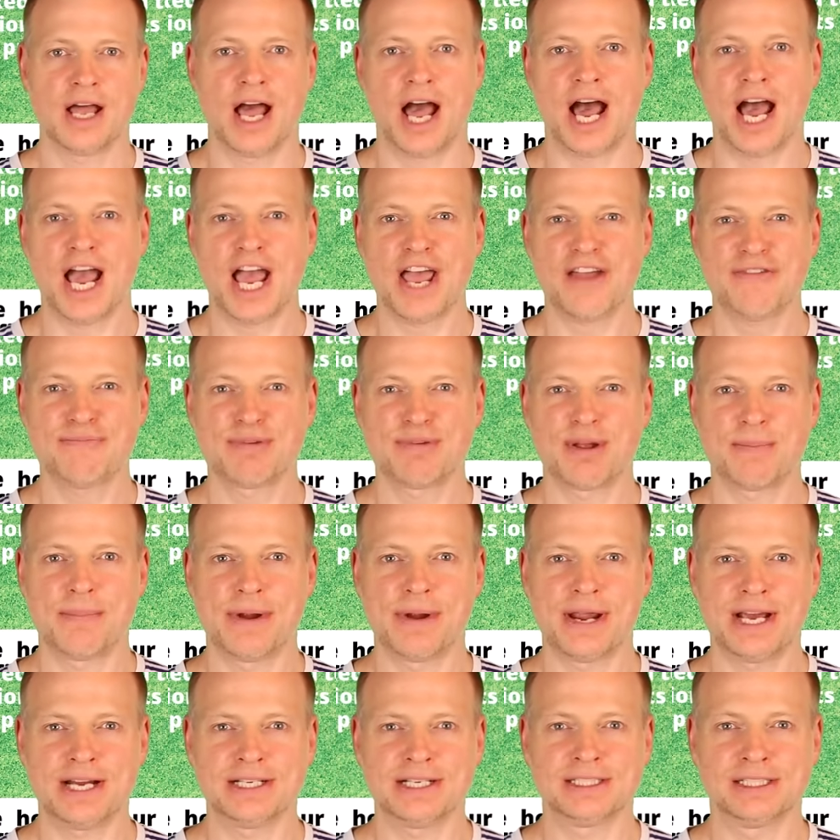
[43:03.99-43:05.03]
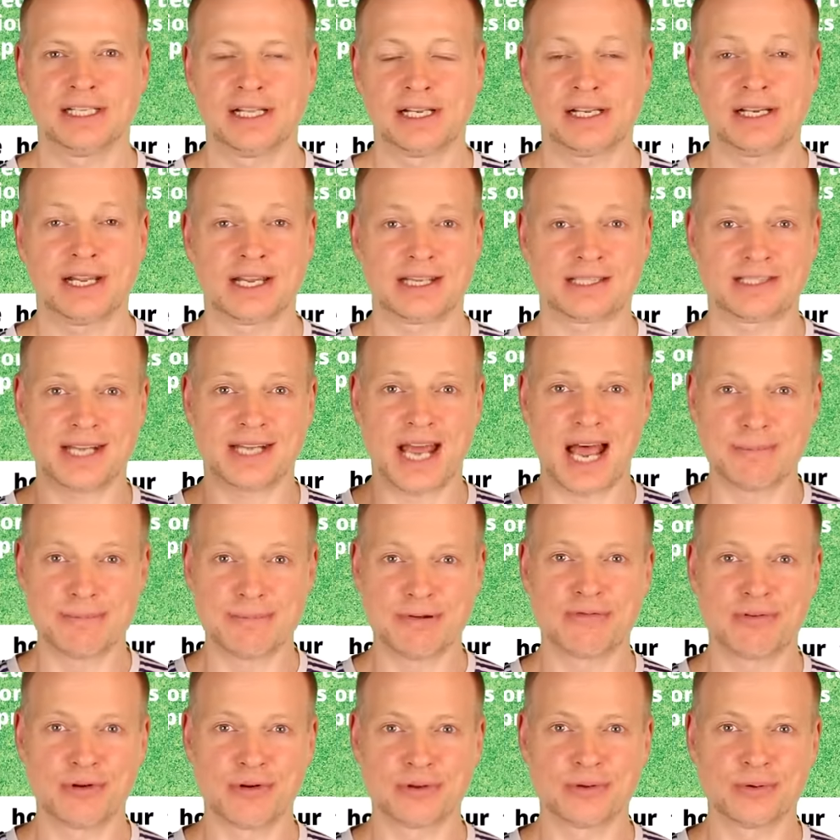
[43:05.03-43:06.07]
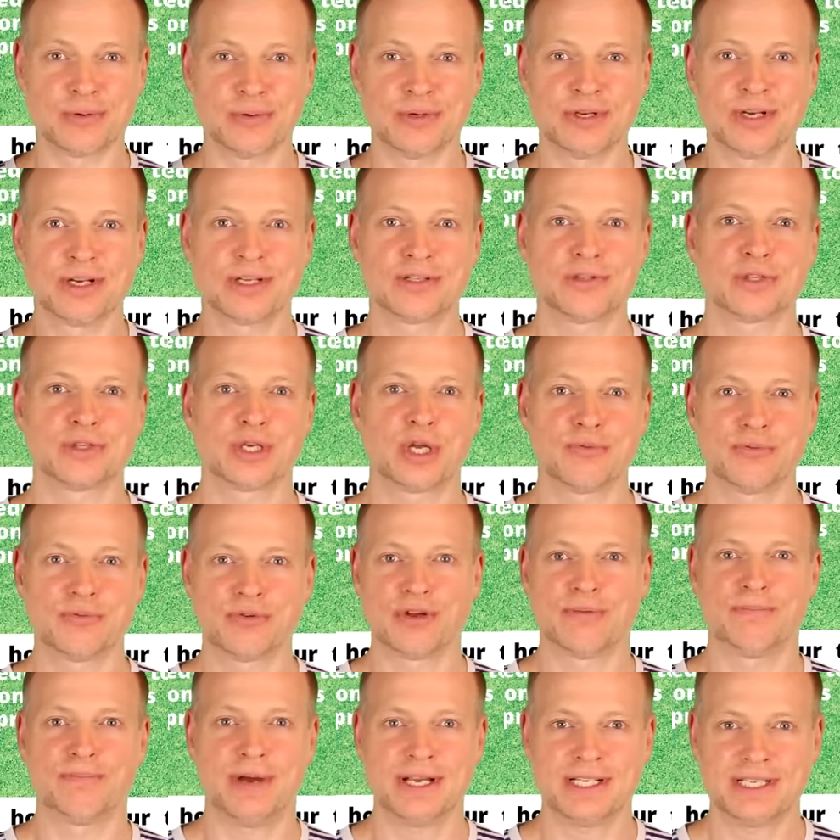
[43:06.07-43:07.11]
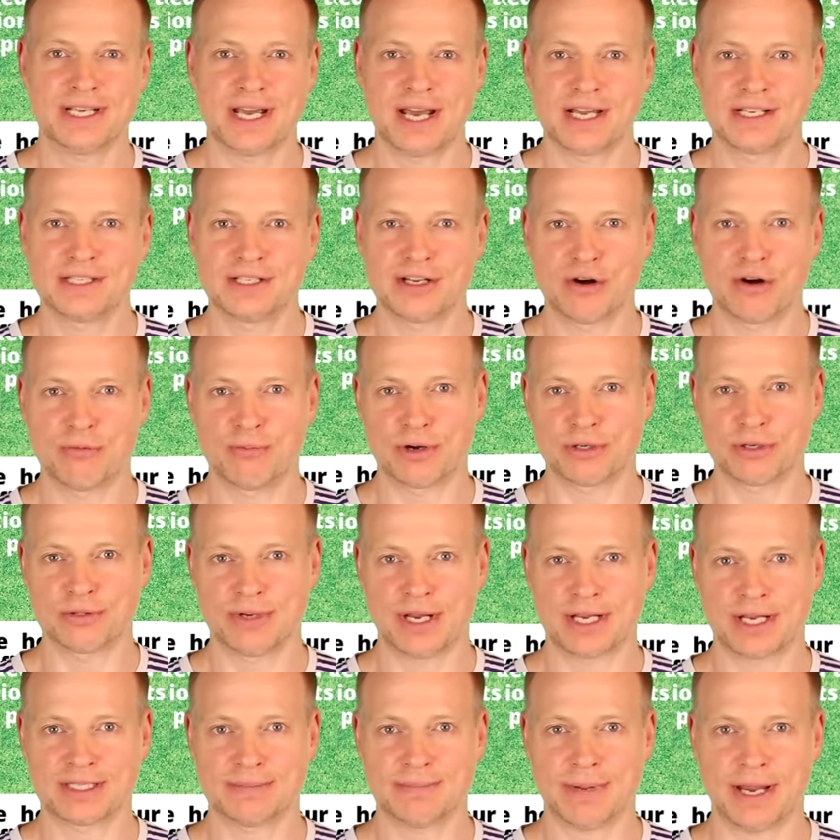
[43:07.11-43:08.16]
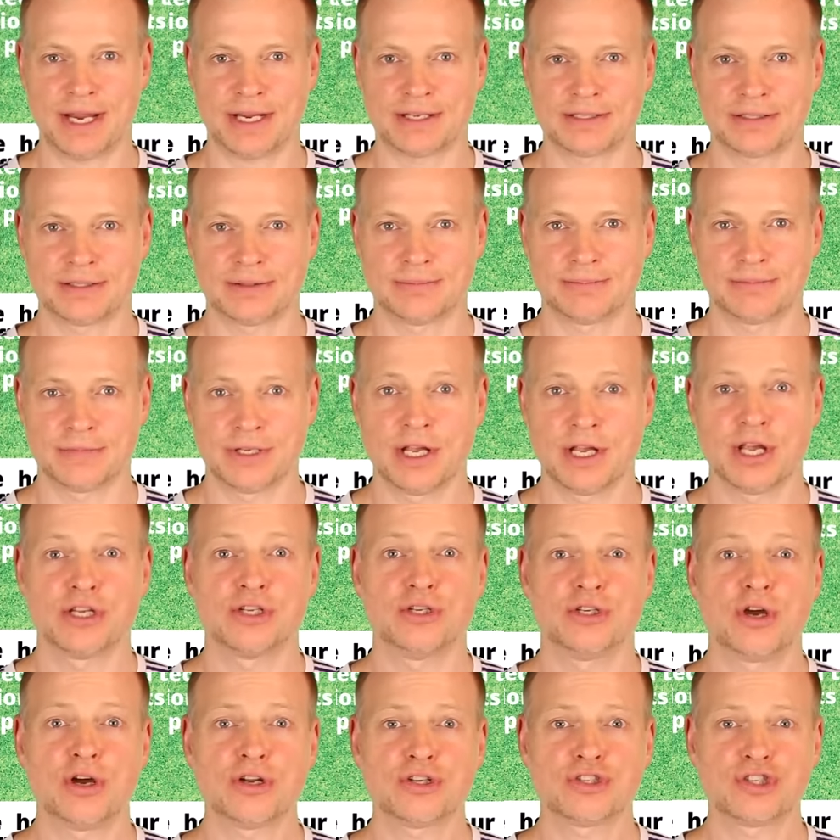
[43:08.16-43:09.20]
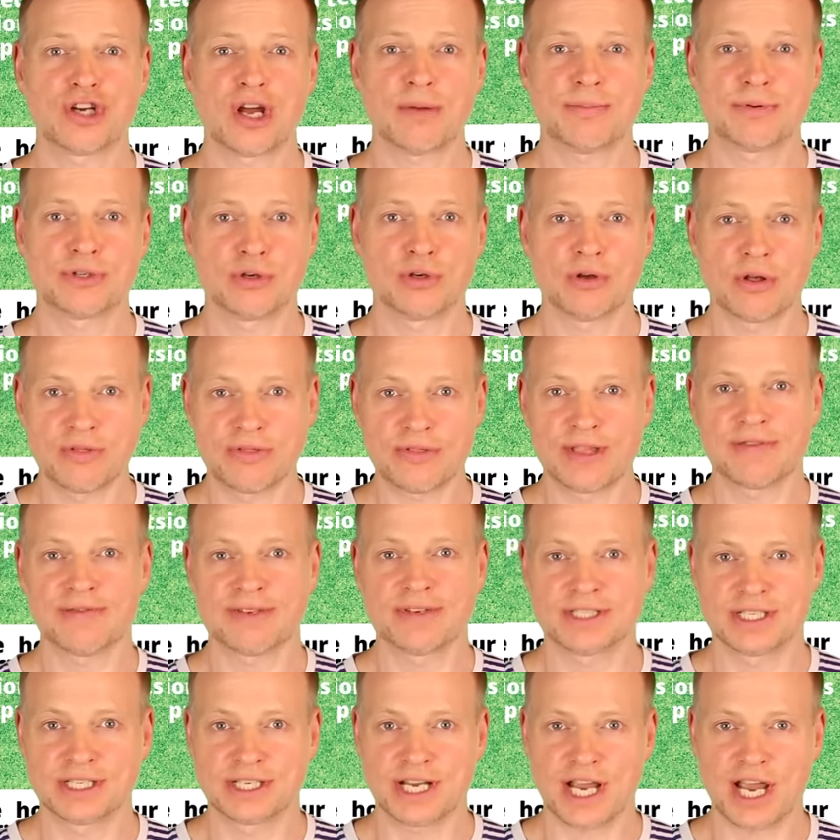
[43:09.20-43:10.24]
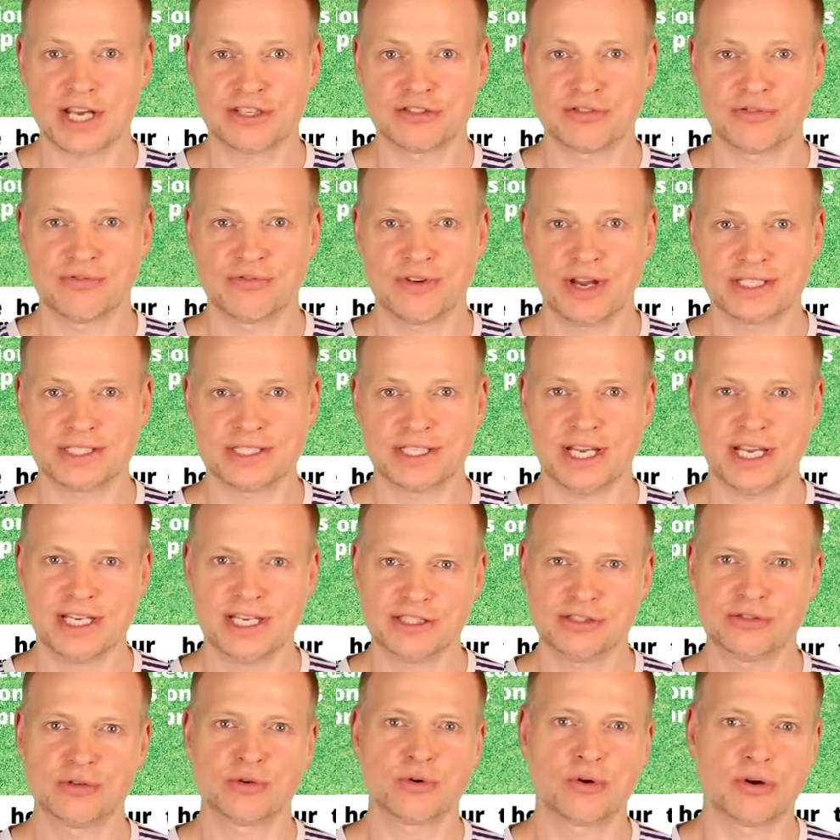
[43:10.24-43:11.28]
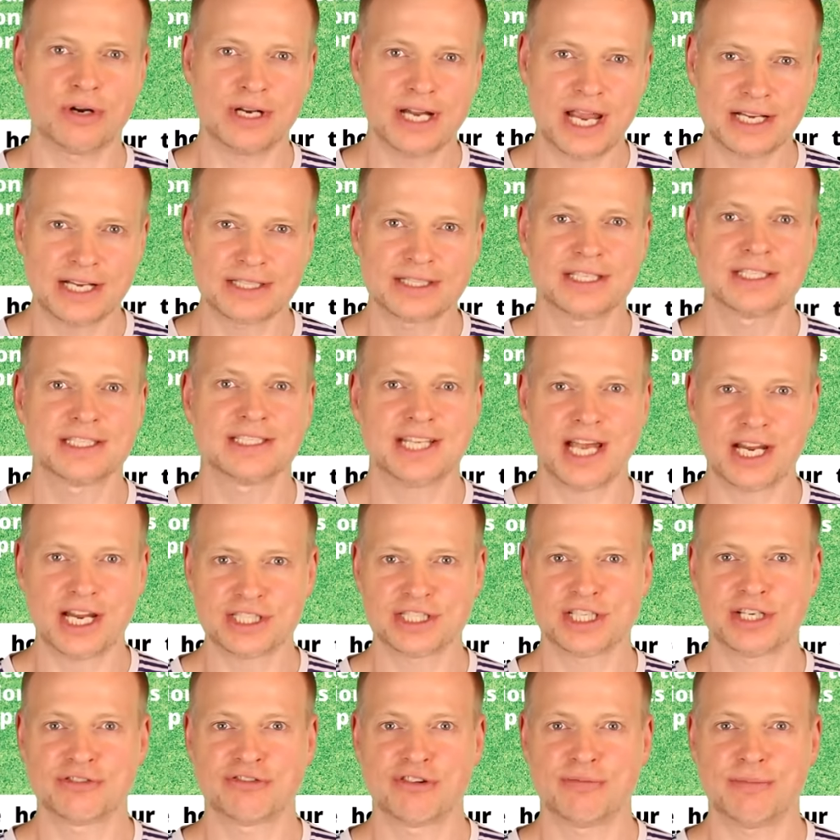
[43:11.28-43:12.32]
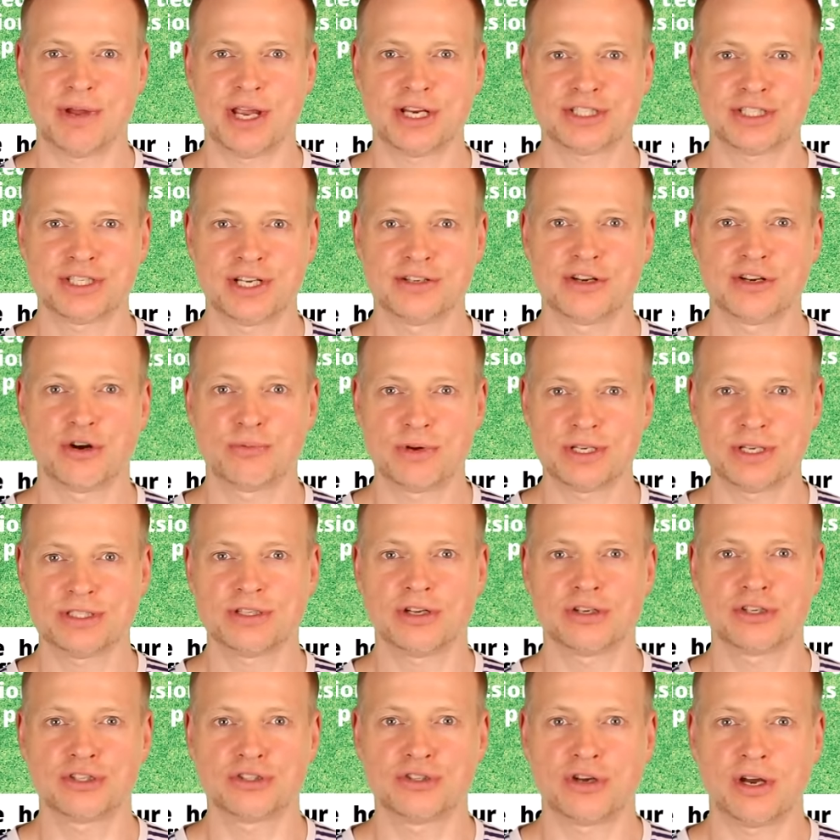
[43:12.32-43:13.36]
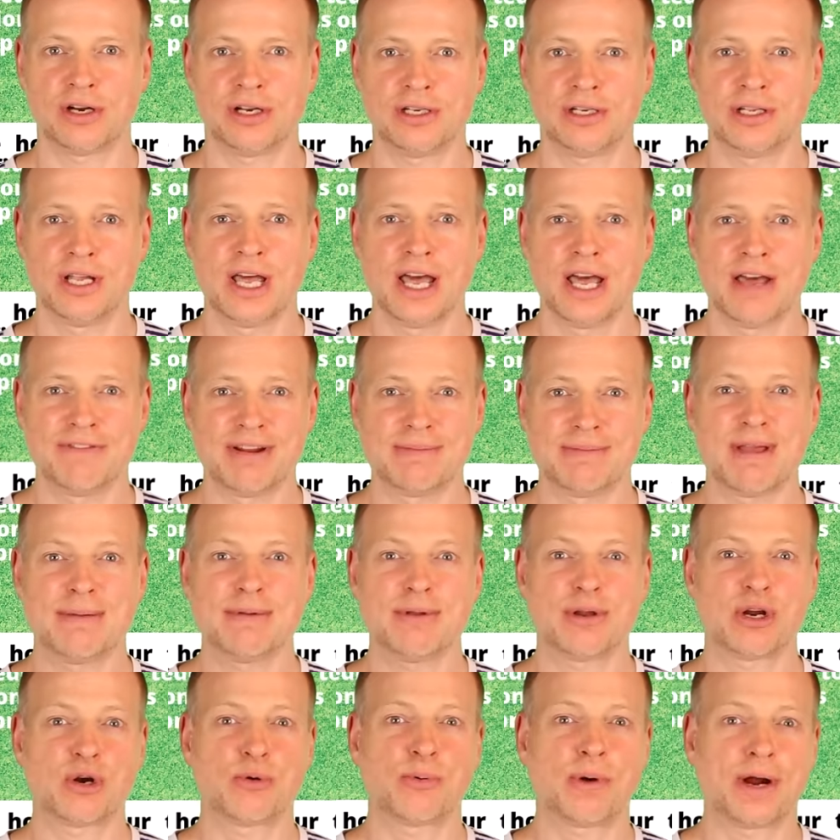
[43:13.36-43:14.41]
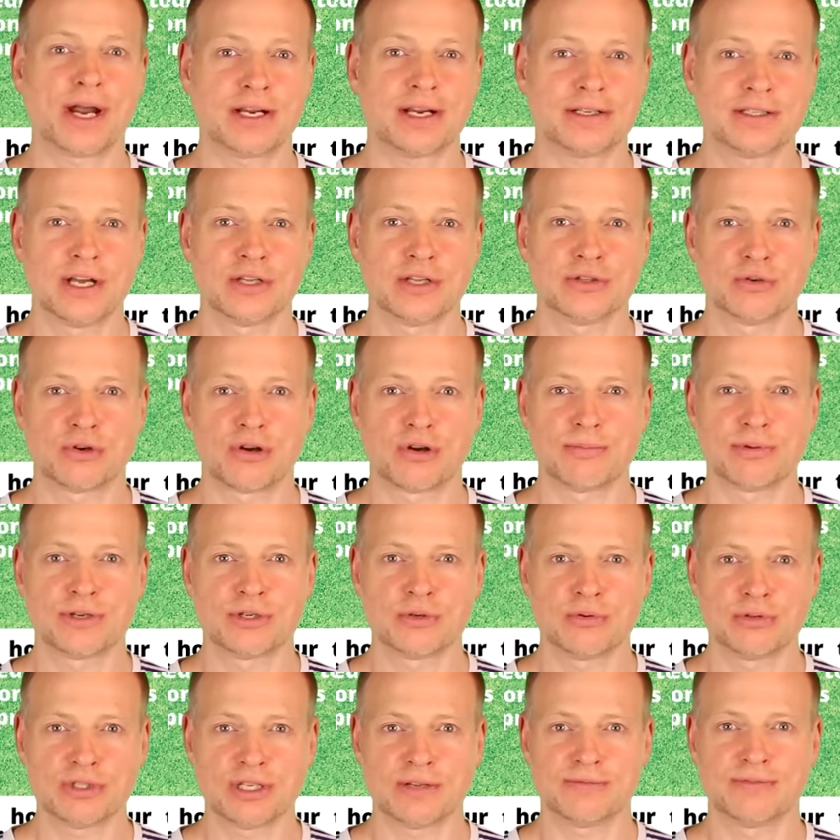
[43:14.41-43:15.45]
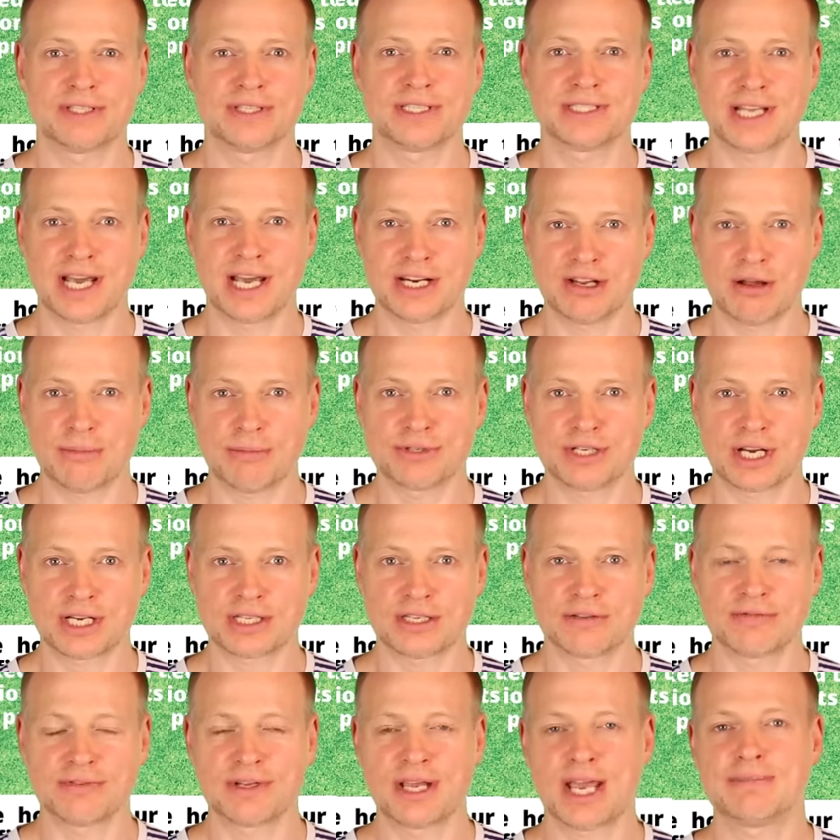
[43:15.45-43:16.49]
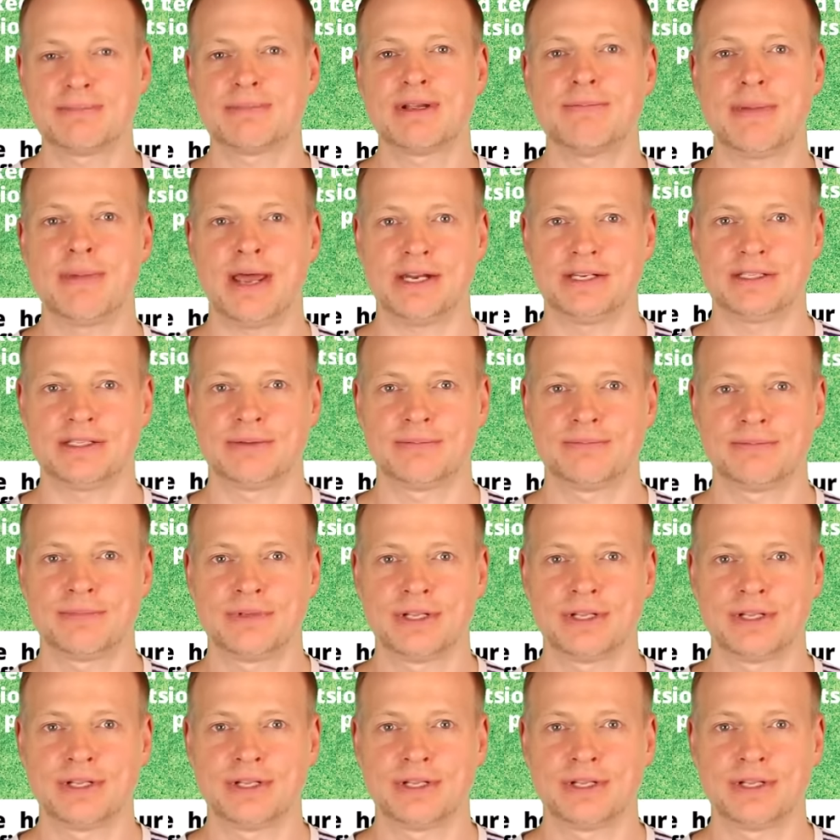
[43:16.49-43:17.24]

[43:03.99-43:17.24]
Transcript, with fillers: I have prepared a little example for you to give you a better idea of what to expect. Your job during the investigation phase is to collect such information in your research journal that may be required to compute if a study objective can be met.